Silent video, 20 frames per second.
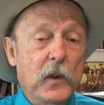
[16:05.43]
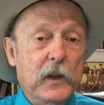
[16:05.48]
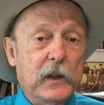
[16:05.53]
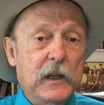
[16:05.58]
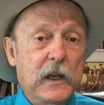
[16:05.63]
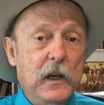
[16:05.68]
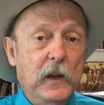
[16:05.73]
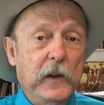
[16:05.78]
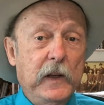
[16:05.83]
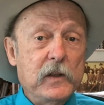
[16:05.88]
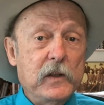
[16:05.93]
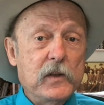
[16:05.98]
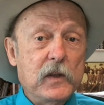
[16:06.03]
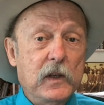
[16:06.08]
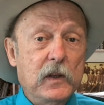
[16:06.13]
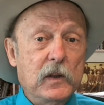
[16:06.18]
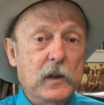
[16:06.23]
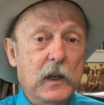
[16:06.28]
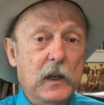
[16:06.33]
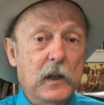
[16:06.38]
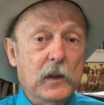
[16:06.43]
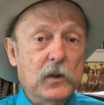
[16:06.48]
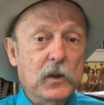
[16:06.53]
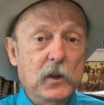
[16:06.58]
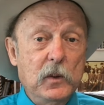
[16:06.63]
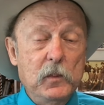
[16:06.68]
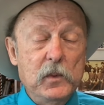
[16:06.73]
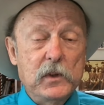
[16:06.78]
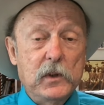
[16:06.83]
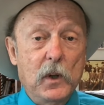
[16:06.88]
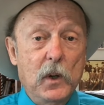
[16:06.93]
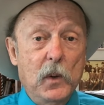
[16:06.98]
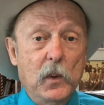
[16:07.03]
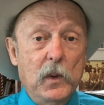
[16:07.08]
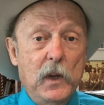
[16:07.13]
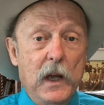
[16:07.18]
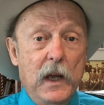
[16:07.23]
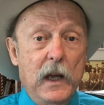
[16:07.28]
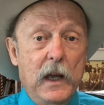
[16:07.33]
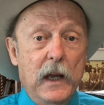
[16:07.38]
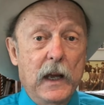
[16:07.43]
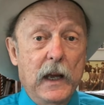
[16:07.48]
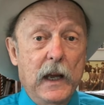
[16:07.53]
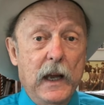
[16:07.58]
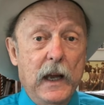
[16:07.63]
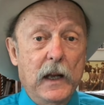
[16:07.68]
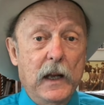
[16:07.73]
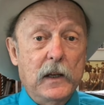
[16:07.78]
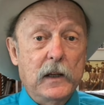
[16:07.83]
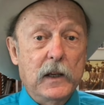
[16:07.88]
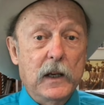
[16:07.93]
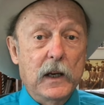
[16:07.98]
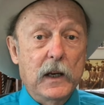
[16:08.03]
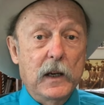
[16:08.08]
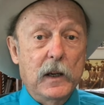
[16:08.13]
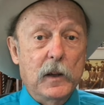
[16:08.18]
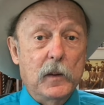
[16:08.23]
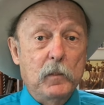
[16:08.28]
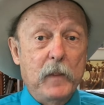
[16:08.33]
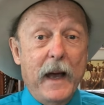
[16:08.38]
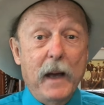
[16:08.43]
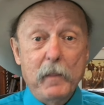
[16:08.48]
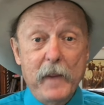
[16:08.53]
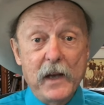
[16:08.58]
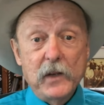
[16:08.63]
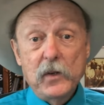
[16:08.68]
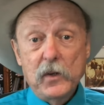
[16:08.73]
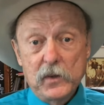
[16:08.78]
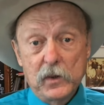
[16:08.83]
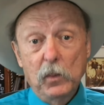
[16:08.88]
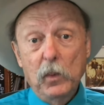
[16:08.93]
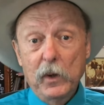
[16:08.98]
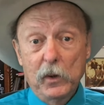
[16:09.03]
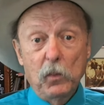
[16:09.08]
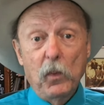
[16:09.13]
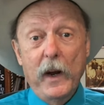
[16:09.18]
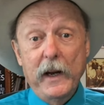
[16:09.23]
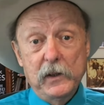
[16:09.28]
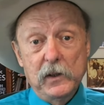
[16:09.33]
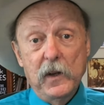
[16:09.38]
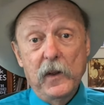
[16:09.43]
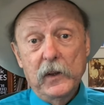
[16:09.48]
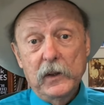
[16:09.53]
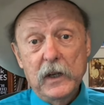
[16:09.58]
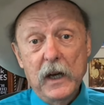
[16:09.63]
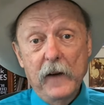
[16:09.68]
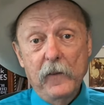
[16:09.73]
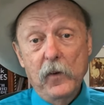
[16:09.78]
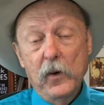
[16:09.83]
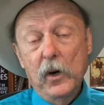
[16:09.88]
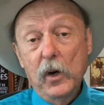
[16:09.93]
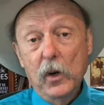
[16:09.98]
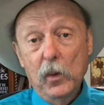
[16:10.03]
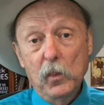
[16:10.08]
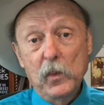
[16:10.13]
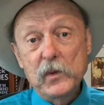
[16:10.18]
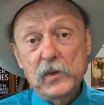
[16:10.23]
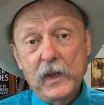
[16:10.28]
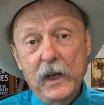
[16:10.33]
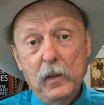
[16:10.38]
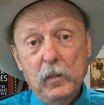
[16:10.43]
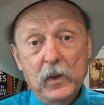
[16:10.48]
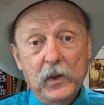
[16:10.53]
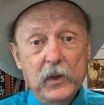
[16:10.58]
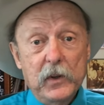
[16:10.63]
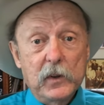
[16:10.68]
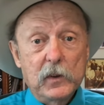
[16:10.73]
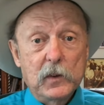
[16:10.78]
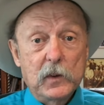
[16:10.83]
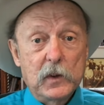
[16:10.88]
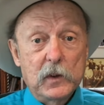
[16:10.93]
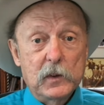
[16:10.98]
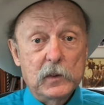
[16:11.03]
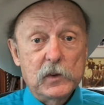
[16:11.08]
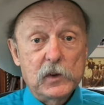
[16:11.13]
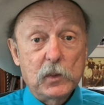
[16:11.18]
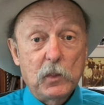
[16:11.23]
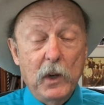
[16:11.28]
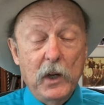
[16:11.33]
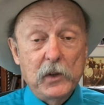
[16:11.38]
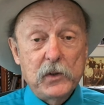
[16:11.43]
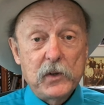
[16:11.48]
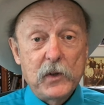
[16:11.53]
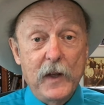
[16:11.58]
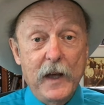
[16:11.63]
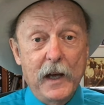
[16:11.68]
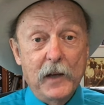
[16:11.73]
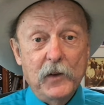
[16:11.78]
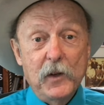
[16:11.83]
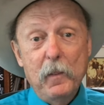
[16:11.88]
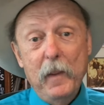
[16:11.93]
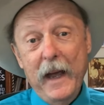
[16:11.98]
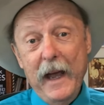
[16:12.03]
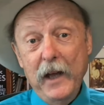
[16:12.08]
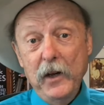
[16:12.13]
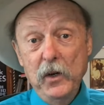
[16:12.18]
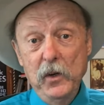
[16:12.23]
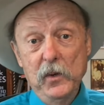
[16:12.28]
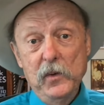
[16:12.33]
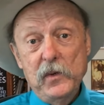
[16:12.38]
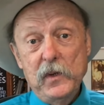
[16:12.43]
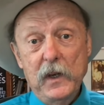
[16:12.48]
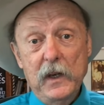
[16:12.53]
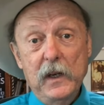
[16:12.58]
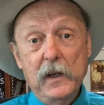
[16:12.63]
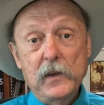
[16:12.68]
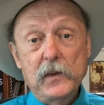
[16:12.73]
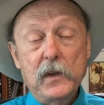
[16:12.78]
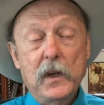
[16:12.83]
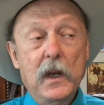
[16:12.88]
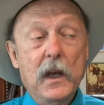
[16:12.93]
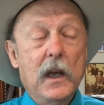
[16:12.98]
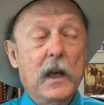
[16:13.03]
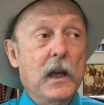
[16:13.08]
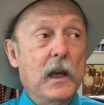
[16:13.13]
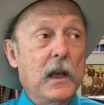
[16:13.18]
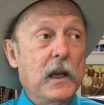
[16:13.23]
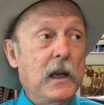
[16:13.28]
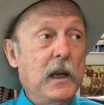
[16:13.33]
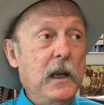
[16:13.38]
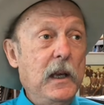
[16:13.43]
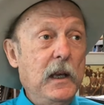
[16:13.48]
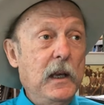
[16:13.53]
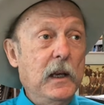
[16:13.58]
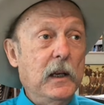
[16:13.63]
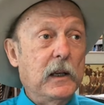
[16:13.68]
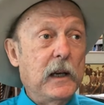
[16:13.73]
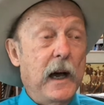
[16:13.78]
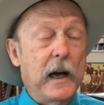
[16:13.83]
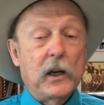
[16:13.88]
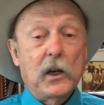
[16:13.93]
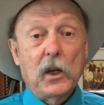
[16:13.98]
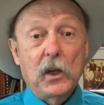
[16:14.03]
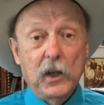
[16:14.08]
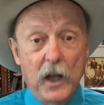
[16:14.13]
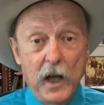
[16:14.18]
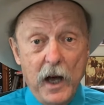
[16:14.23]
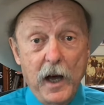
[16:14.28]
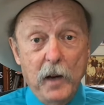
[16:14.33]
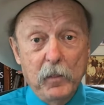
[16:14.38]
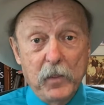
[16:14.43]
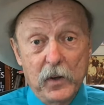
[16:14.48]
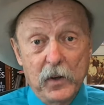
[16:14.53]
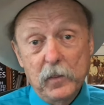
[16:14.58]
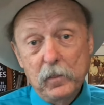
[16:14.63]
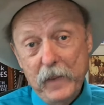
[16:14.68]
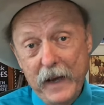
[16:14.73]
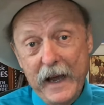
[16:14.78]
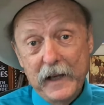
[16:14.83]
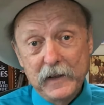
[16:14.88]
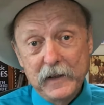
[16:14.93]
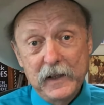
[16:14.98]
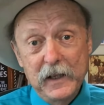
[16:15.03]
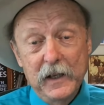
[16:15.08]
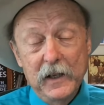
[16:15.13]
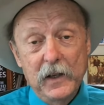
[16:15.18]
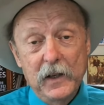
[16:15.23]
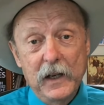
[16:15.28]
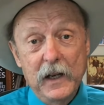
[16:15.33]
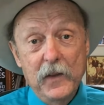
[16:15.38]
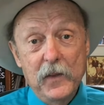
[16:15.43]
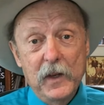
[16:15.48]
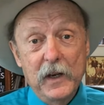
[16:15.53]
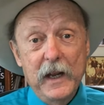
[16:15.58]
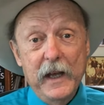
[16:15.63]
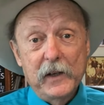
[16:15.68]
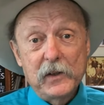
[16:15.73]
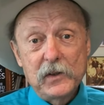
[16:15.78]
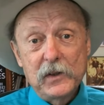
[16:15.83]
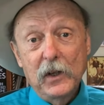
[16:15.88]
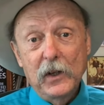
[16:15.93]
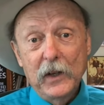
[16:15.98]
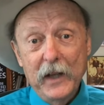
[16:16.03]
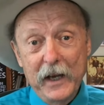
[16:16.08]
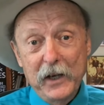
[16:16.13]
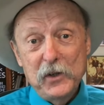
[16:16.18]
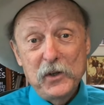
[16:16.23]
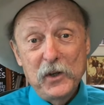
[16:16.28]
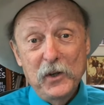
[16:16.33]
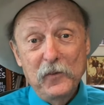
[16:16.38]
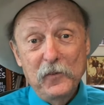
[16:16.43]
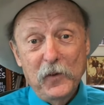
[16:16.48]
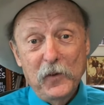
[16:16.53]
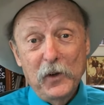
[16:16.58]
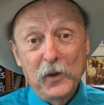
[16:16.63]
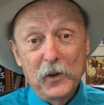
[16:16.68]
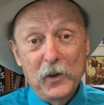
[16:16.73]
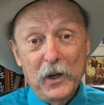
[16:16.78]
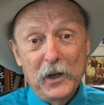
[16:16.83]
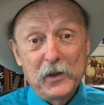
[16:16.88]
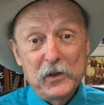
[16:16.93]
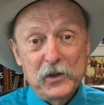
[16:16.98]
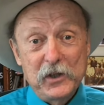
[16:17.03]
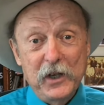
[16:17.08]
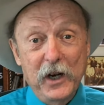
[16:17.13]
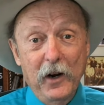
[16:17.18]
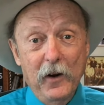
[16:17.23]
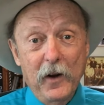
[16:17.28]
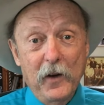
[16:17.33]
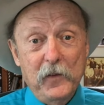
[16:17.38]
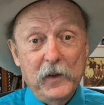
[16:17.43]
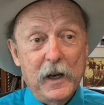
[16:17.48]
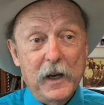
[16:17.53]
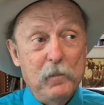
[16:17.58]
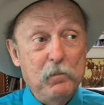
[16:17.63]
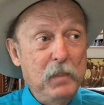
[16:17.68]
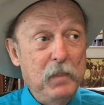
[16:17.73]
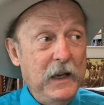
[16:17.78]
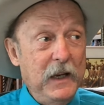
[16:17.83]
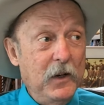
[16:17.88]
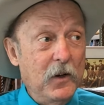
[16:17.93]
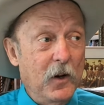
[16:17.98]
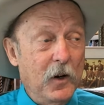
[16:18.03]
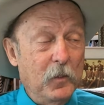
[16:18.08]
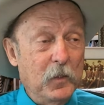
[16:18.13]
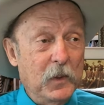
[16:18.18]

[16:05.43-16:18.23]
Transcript: the killings in Tombstone, and Bat Masterson went right to the governor and was able to squelch that. The bad news is he got clobbered, Bat did, in the next election for a sheriff. He got beat